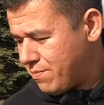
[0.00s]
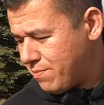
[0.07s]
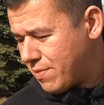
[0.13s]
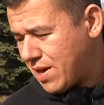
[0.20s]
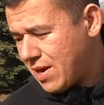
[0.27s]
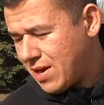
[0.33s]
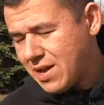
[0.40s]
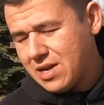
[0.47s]

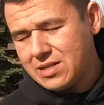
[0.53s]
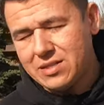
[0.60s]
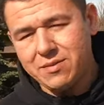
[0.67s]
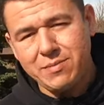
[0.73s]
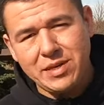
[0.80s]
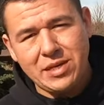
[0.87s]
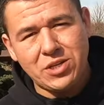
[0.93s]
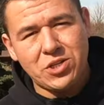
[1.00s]
my
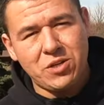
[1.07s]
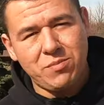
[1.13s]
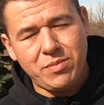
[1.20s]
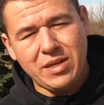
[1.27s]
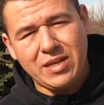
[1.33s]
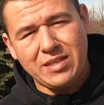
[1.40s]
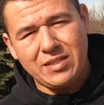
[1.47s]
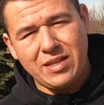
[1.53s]

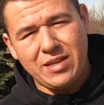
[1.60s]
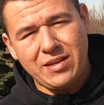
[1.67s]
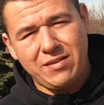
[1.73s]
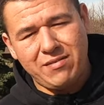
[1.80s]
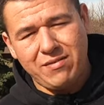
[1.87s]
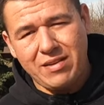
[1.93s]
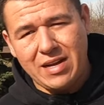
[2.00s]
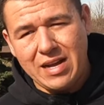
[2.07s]
estimation, because I,
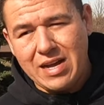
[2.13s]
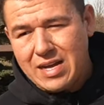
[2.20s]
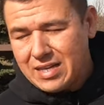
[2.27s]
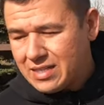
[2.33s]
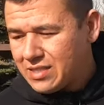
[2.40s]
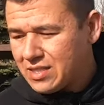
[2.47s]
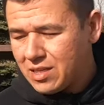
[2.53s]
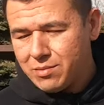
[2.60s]
I
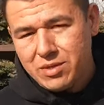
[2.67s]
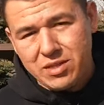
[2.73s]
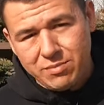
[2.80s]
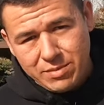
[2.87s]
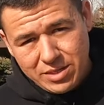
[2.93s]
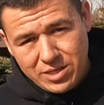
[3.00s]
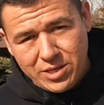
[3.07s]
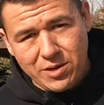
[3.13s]
had some of
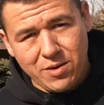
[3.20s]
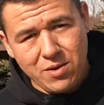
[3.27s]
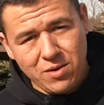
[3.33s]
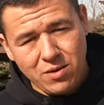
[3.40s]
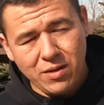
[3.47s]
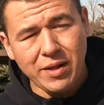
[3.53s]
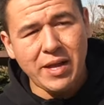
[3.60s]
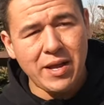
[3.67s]
the
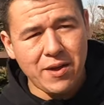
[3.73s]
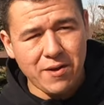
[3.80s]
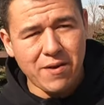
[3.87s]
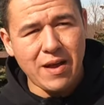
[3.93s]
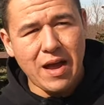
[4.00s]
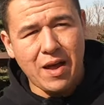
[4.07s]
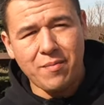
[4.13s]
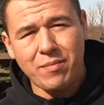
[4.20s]
material
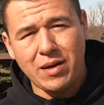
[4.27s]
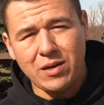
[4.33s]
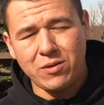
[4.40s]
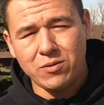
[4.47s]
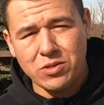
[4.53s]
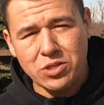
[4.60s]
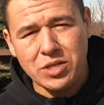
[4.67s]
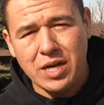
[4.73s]
here at my
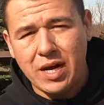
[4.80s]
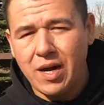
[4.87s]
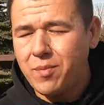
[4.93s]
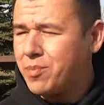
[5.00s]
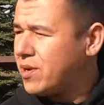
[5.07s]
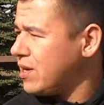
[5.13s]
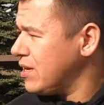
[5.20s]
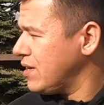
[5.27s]
own
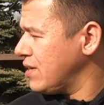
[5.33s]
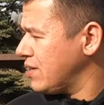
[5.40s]
shop,